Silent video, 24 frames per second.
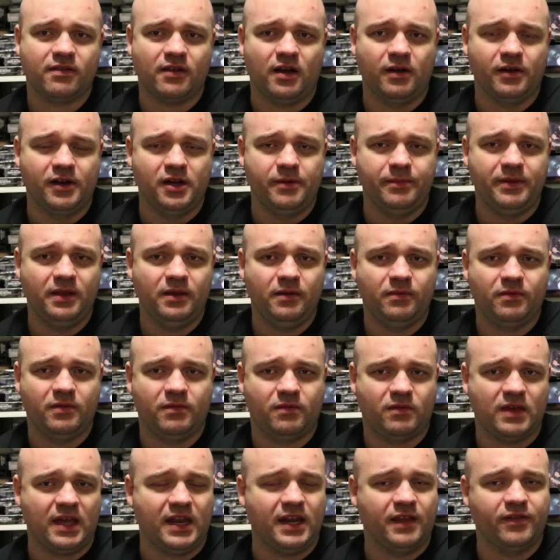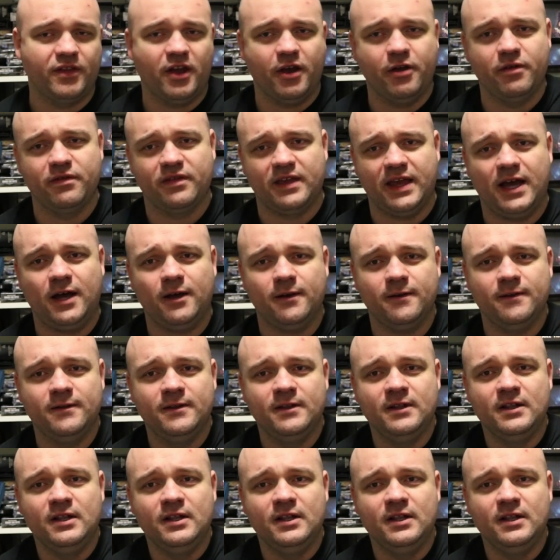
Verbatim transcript: I'm going to be getting those out.